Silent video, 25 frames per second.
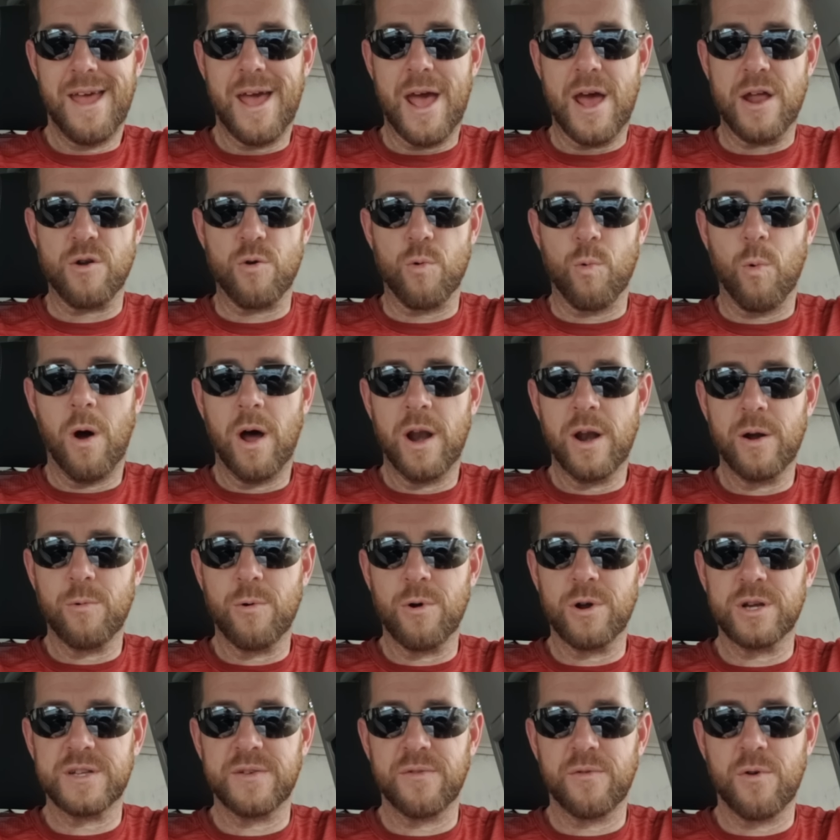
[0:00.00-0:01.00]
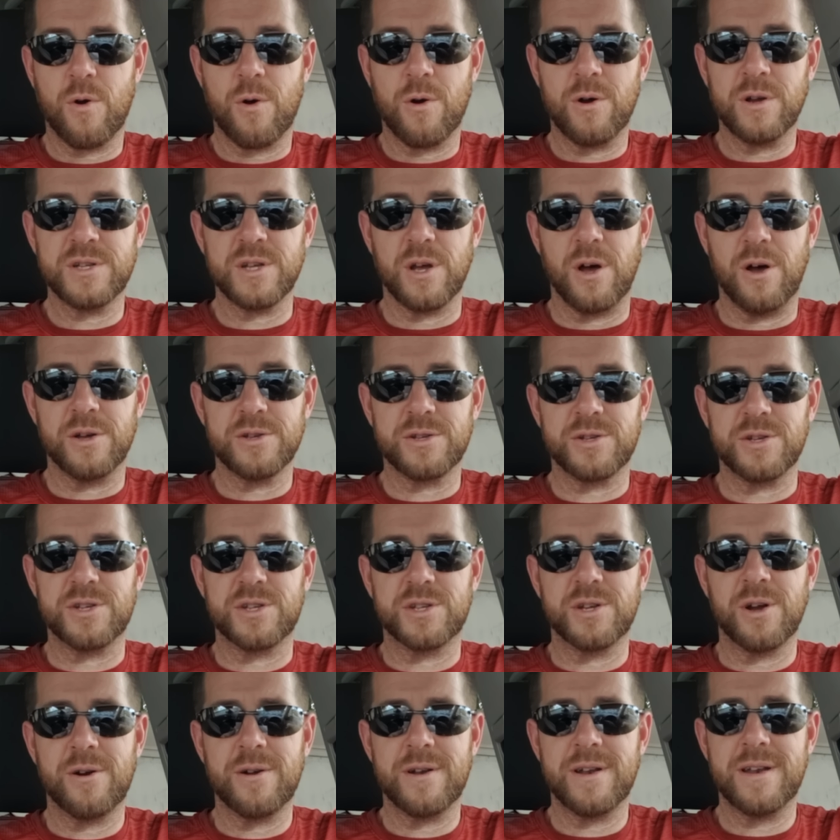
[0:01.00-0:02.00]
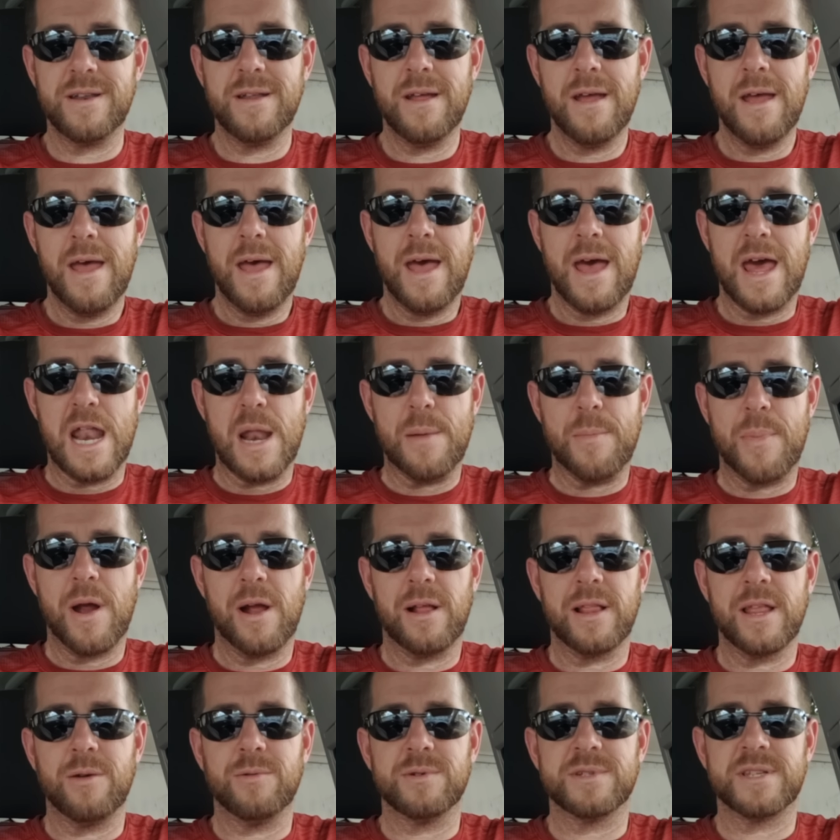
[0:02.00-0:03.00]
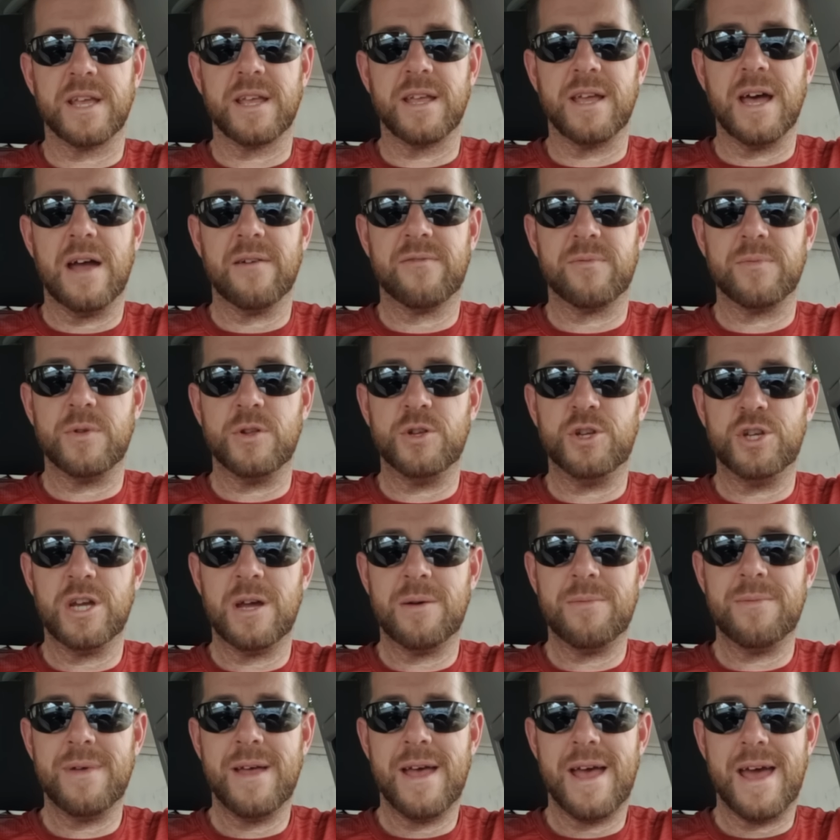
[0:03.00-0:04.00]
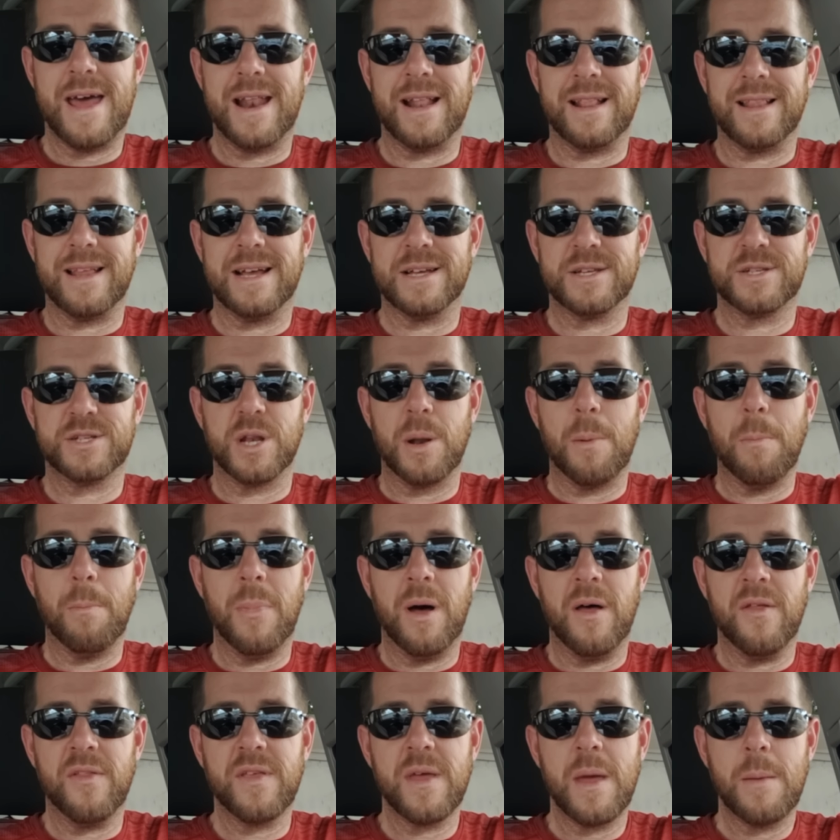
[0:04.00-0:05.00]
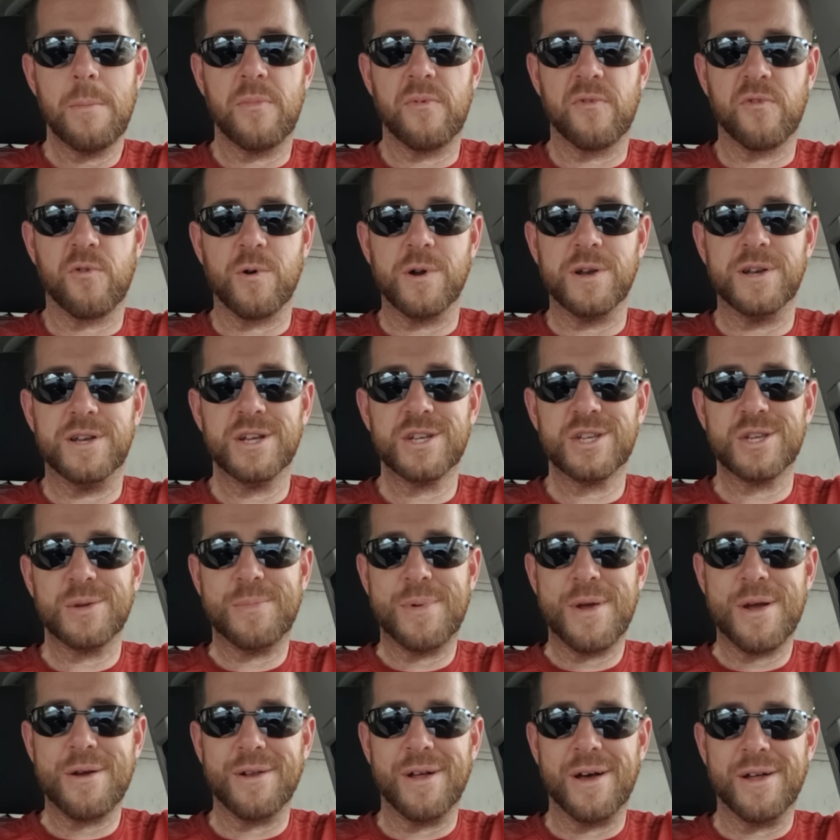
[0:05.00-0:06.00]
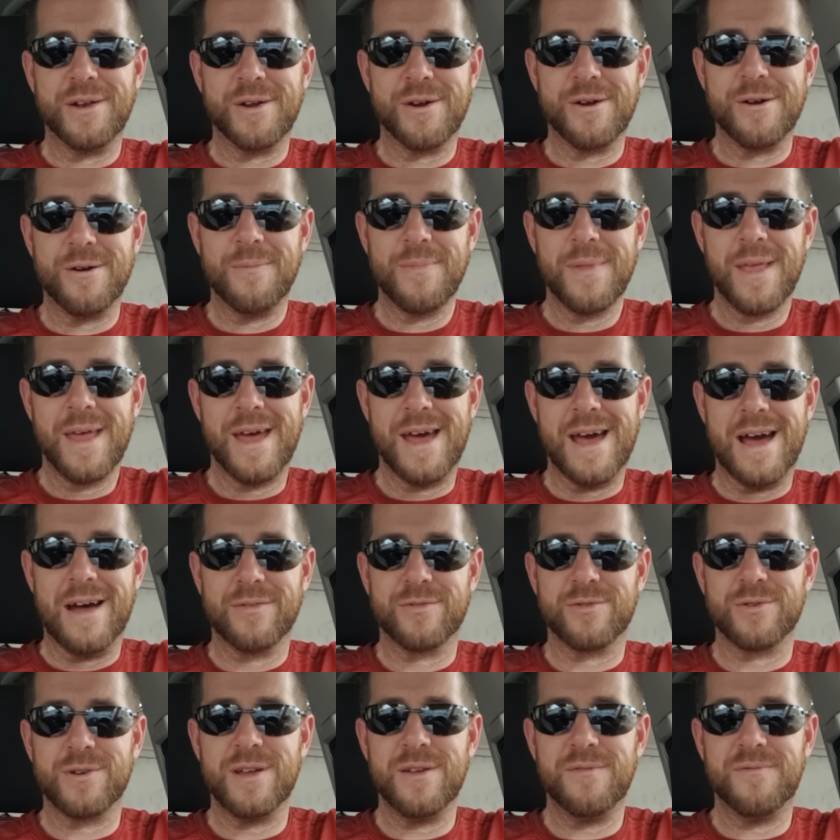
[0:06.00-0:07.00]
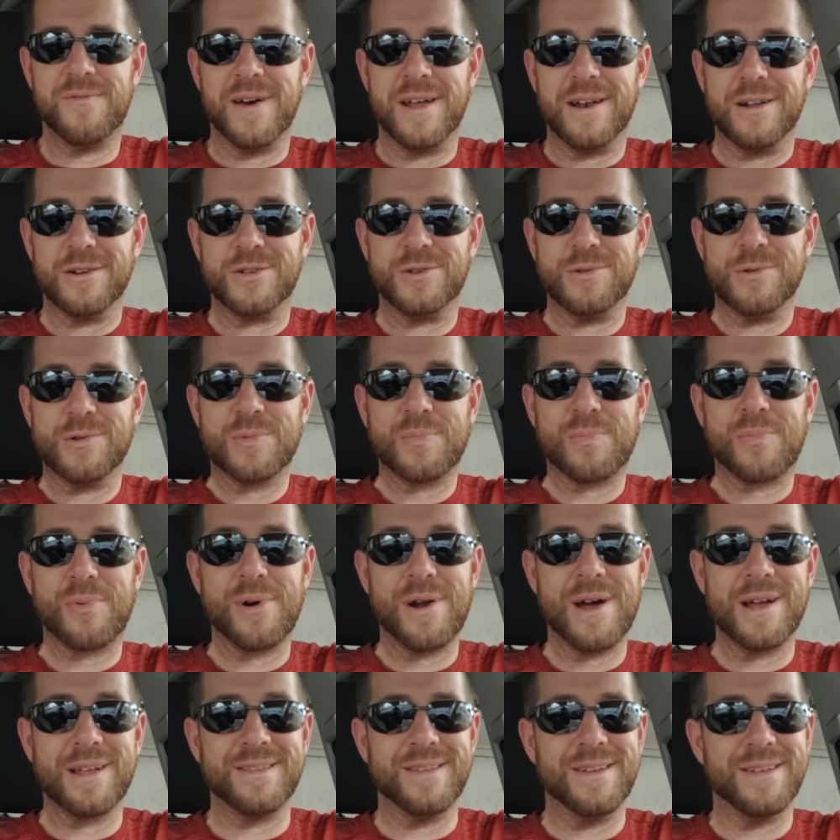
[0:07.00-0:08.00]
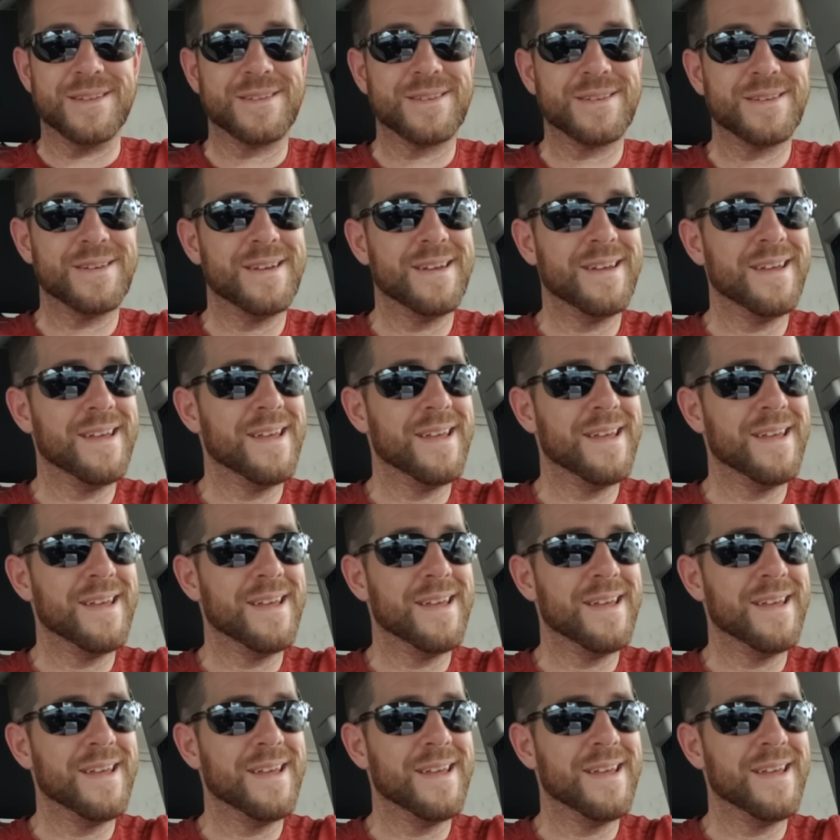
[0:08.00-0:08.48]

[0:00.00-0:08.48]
And her waterworks, of course, also started, and apparently it was a guy from the gym, and it lasted a month before he disappeared on her after he found out she was pregnant.